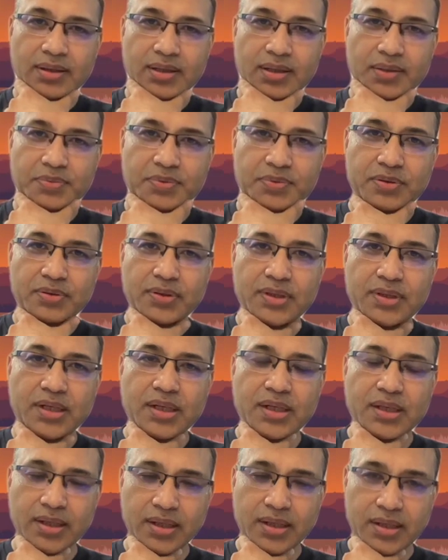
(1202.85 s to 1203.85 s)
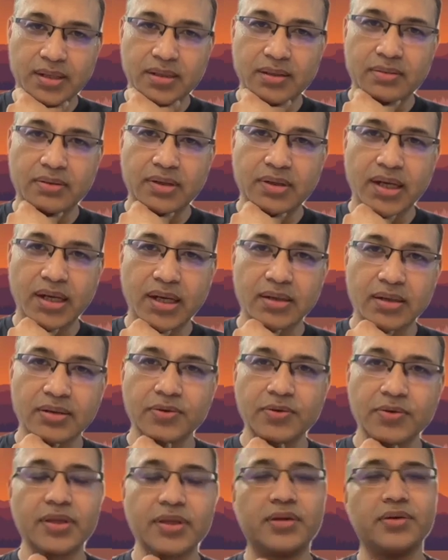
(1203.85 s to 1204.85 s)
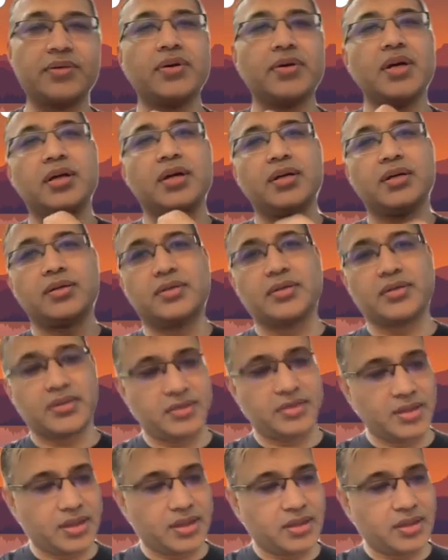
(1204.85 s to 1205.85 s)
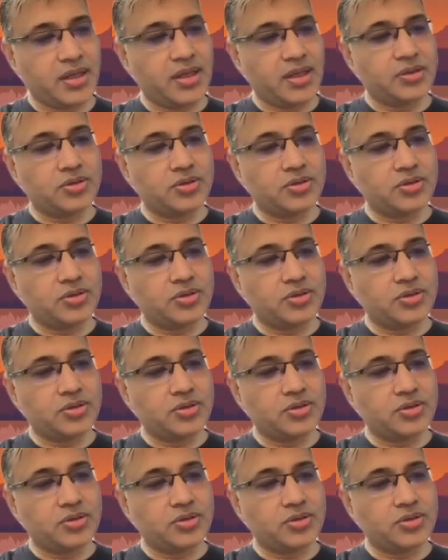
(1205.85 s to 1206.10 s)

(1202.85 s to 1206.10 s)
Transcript: Absolutely. I agree. I agree with you, Dr. Chang.